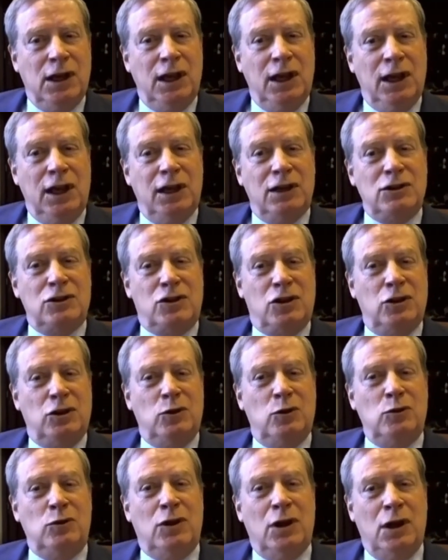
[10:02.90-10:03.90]

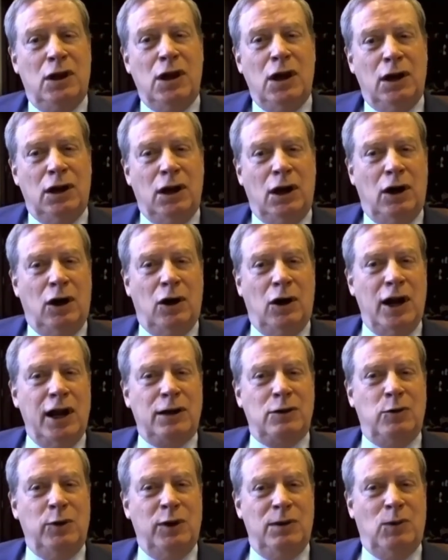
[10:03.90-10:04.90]
into our
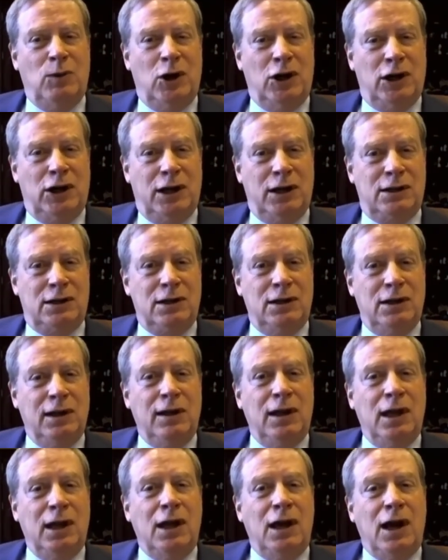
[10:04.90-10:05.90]
equity market.
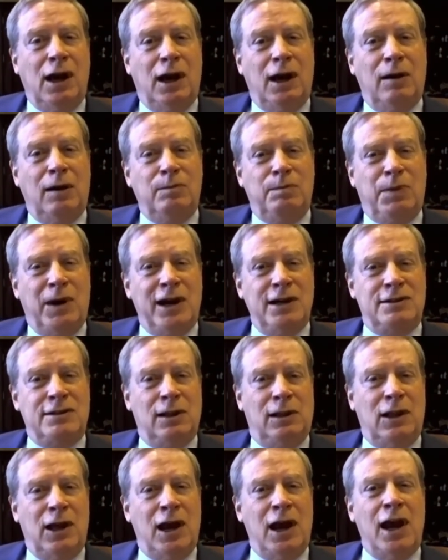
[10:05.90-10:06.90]
By
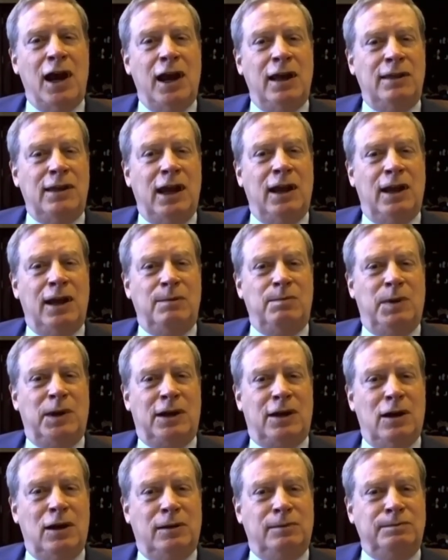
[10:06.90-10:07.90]
July, that had
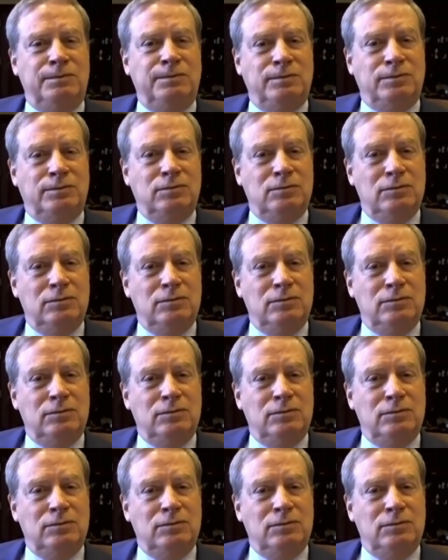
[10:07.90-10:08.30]
become